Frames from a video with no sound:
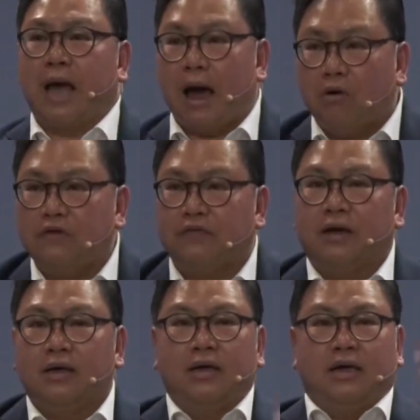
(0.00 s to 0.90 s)
However,
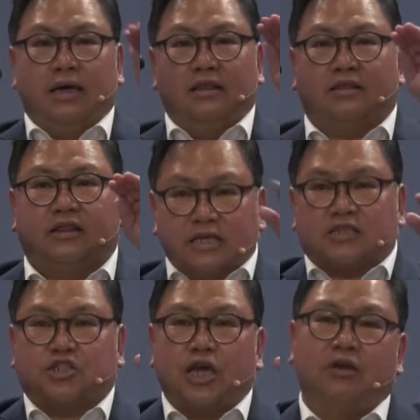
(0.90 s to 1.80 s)
in
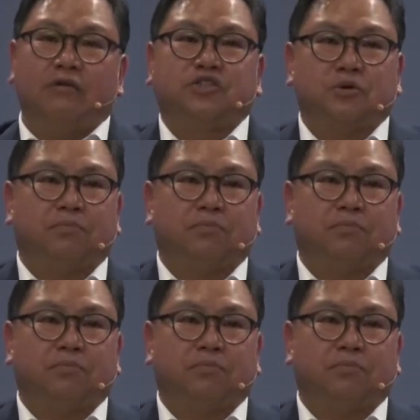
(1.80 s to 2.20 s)
this generation,